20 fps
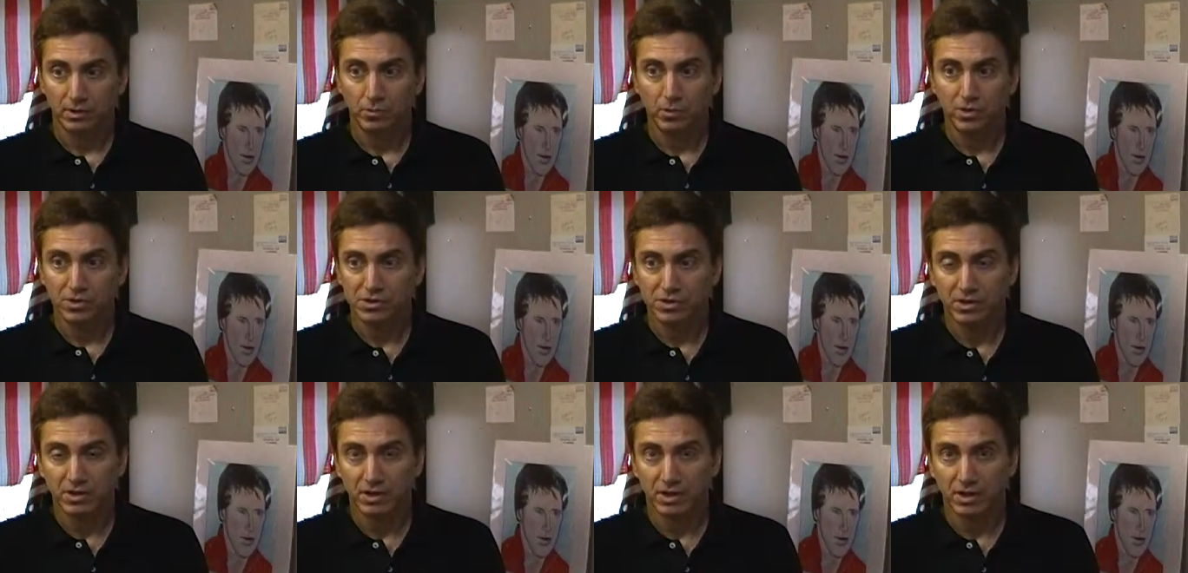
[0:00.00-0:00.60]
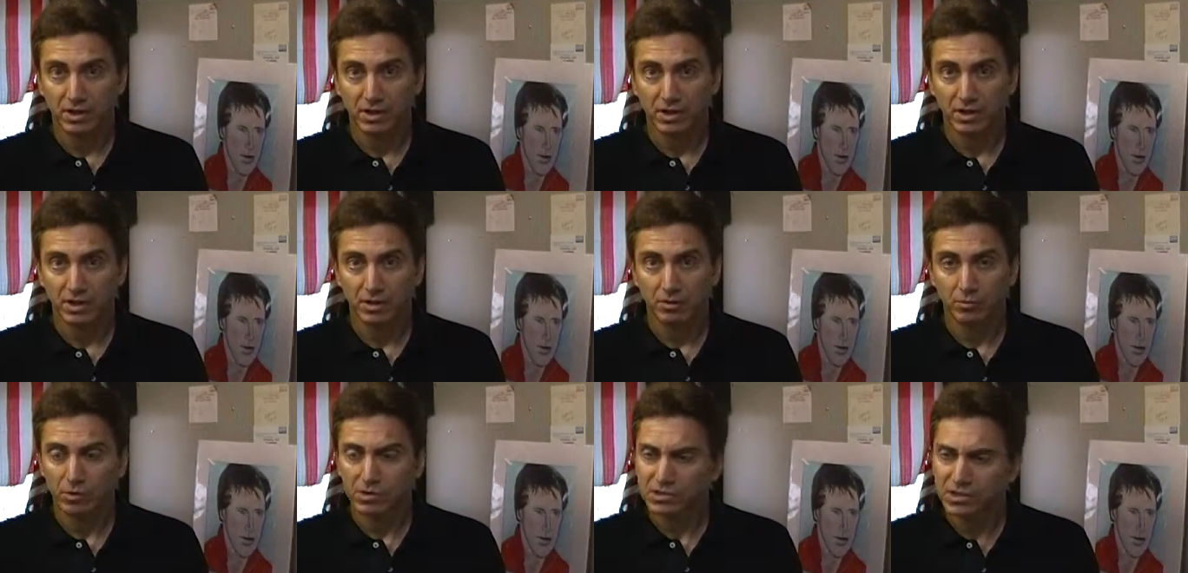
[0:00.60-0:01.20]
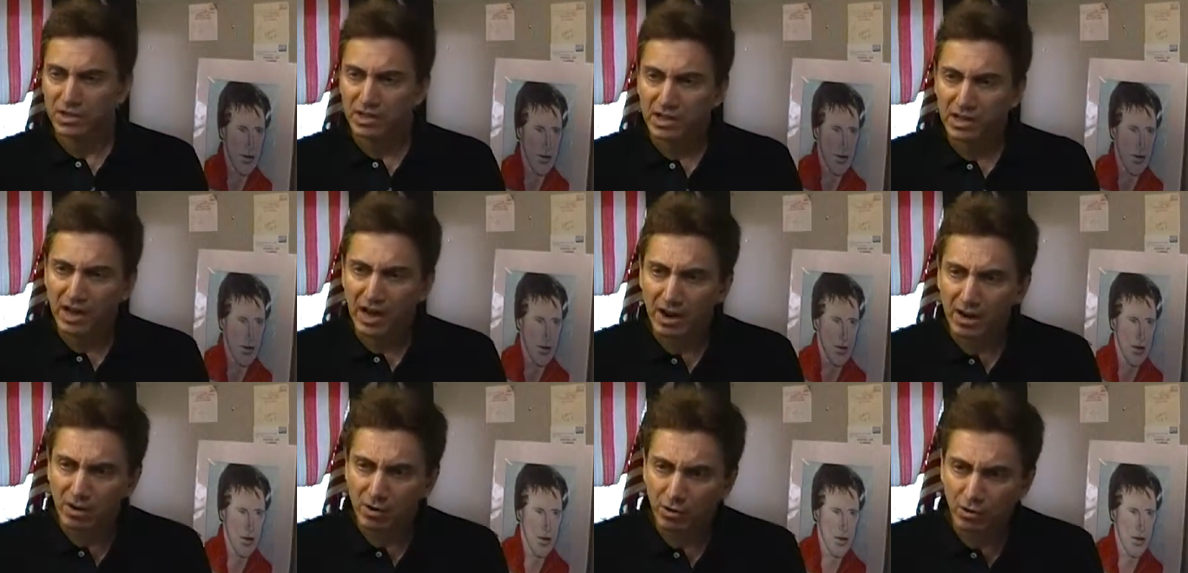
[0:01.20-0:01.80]
Speaker 1: It wasn't a, was it a
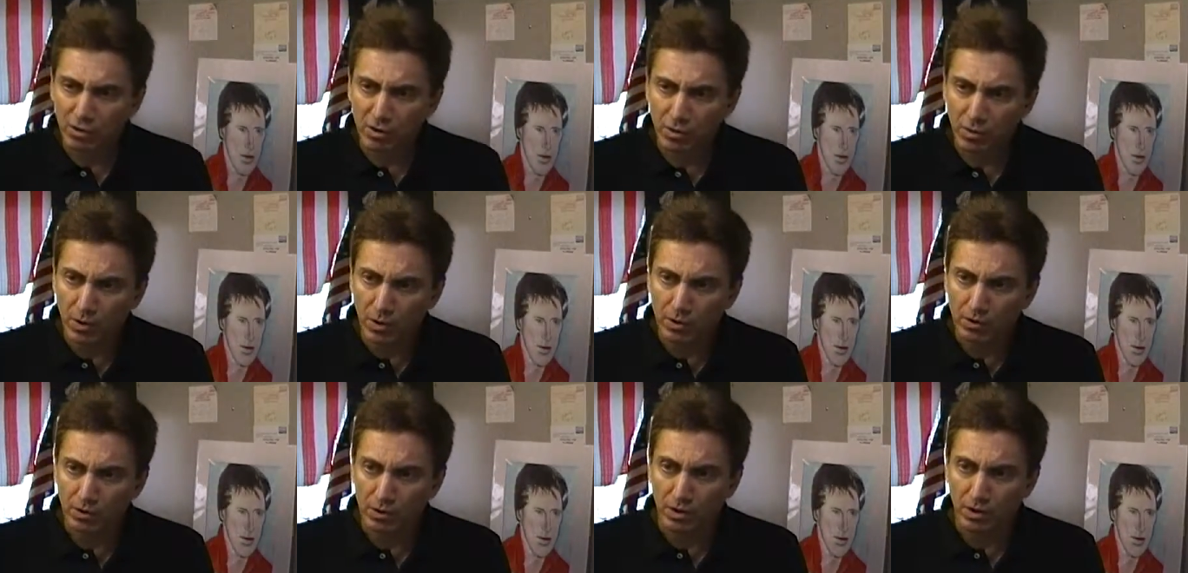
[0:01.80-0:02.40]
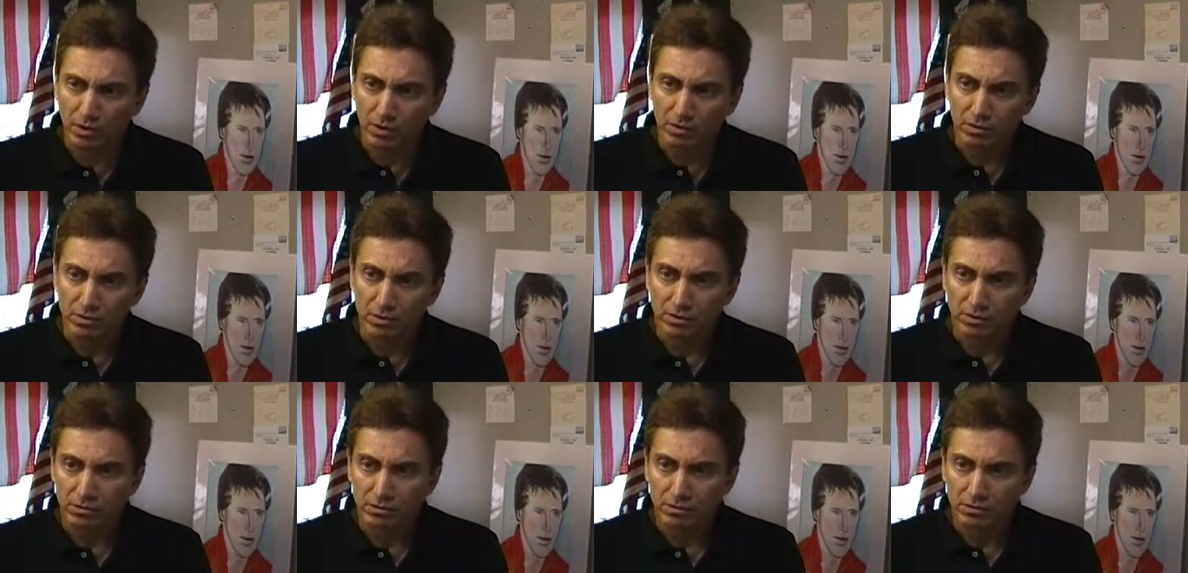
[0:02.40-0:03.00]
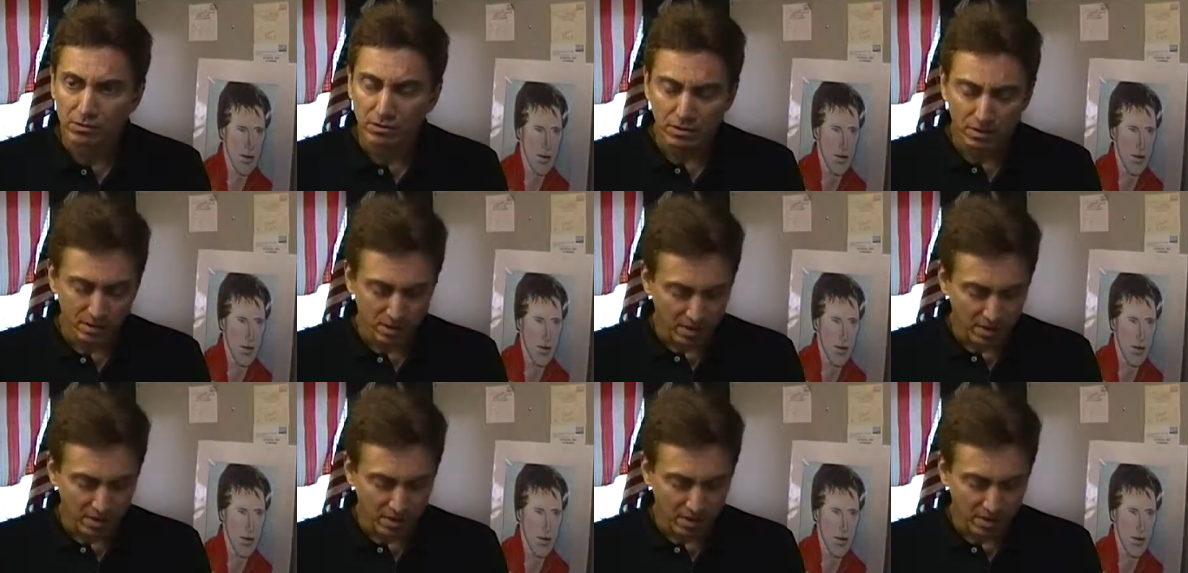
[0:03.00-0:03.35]
category one or no? No.